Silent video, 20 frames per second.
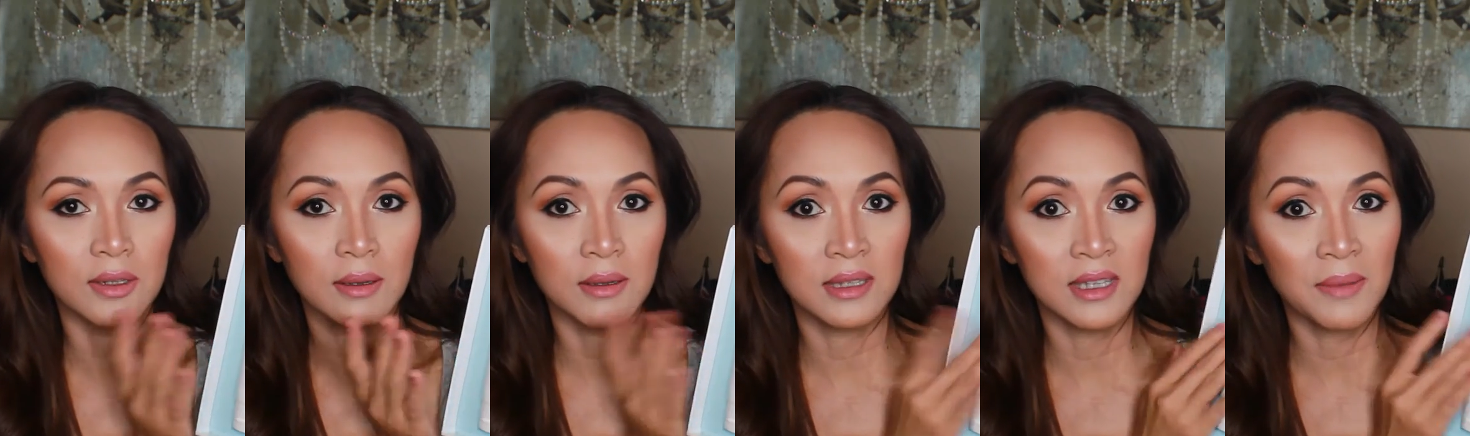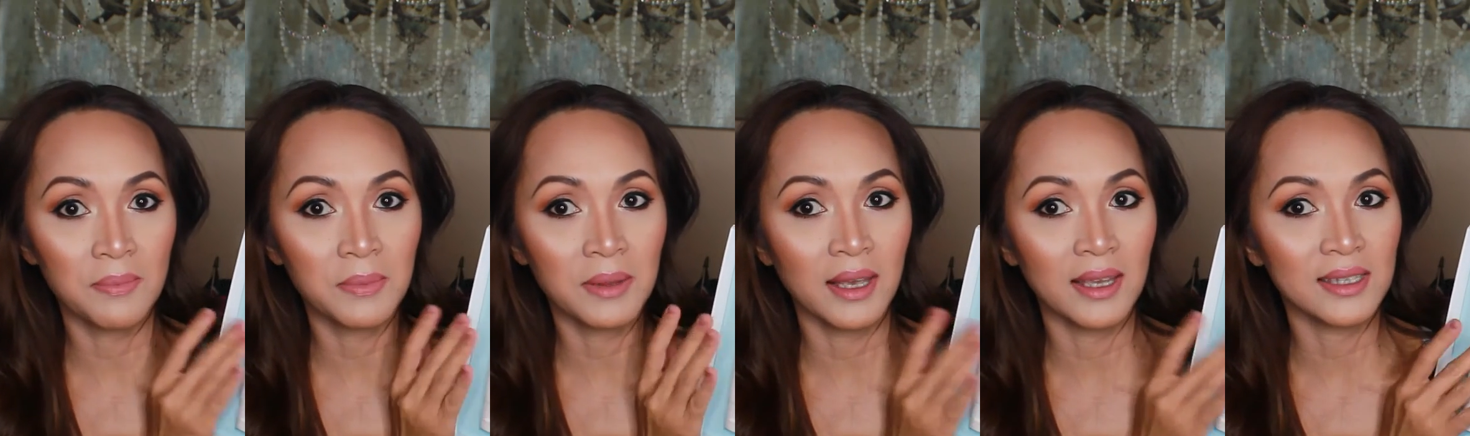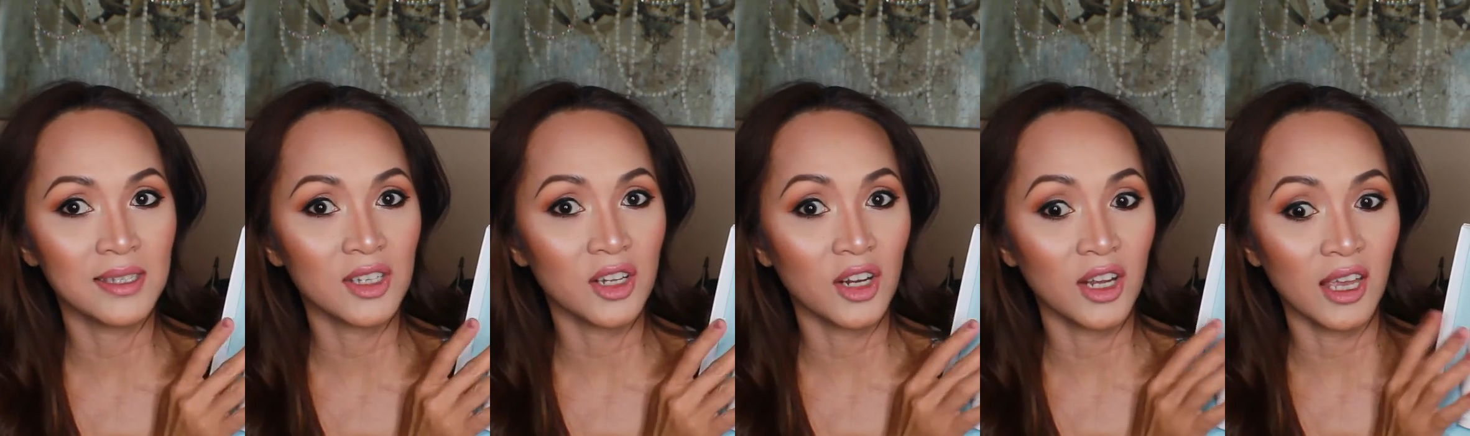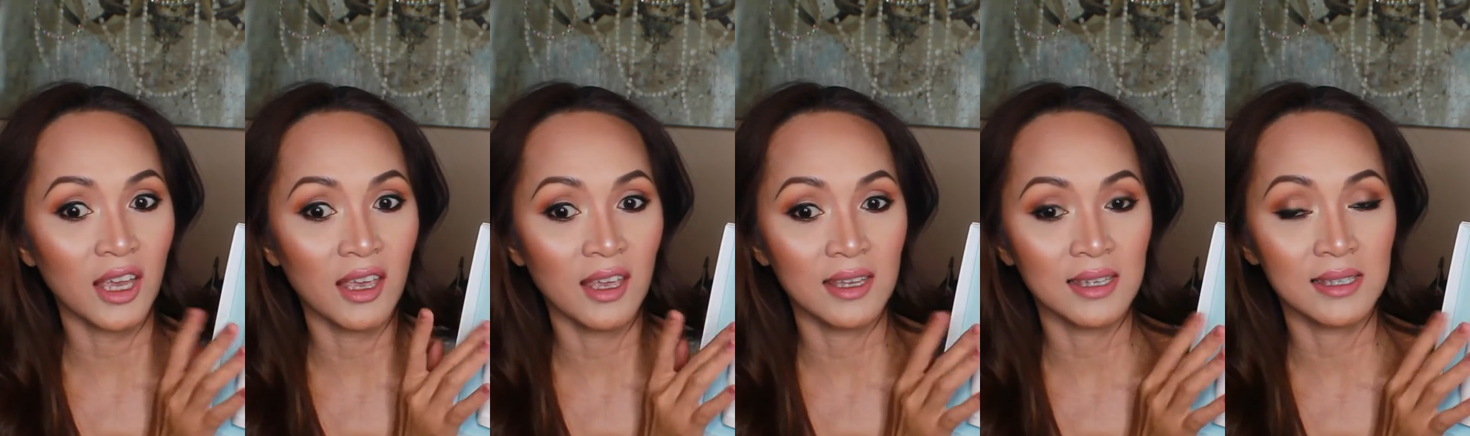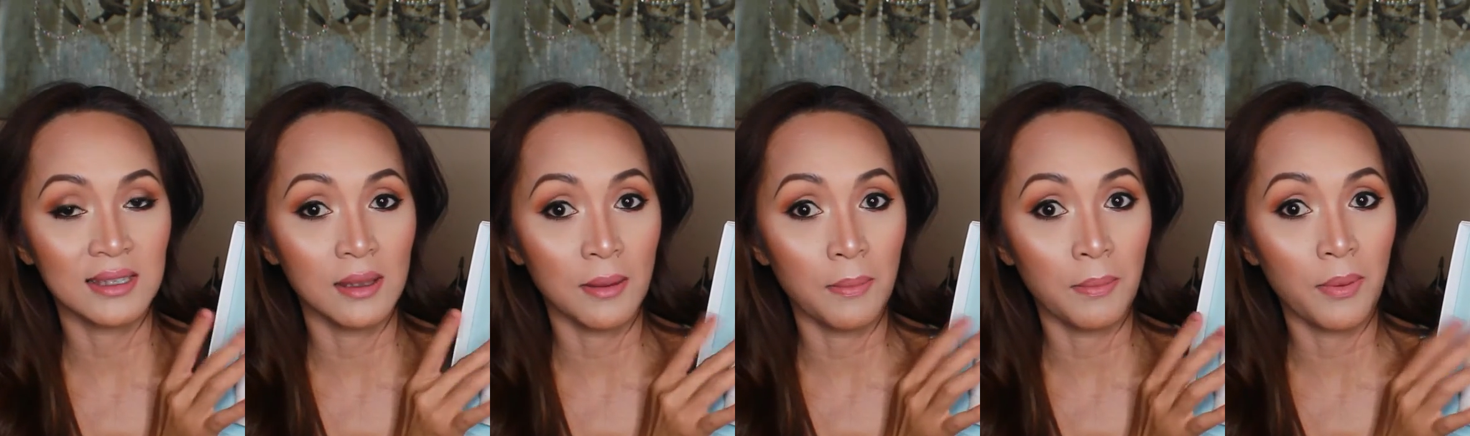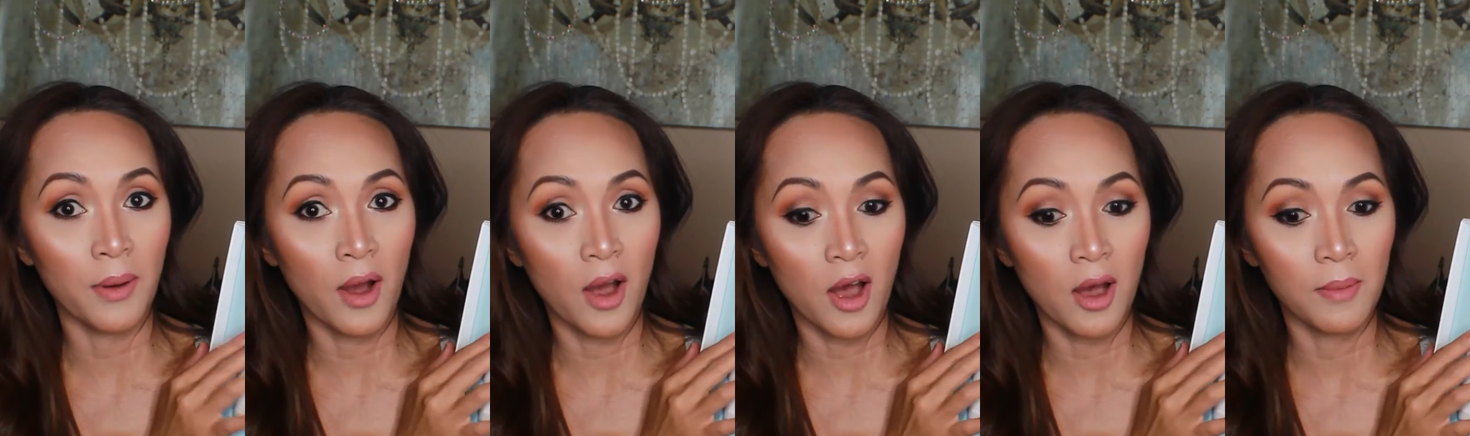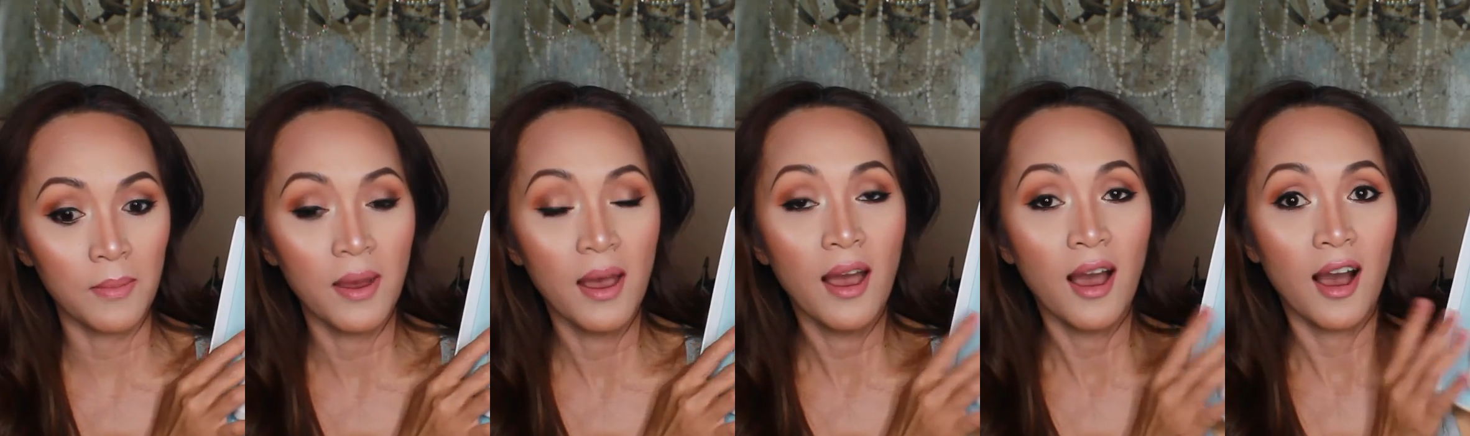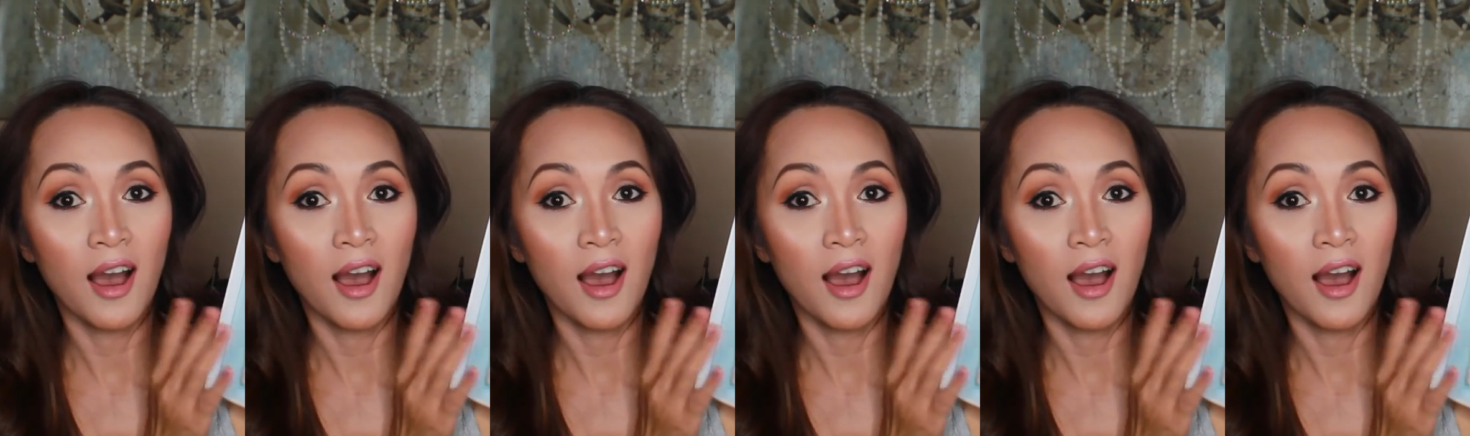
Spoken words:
The Deep Cleanser is the bomb.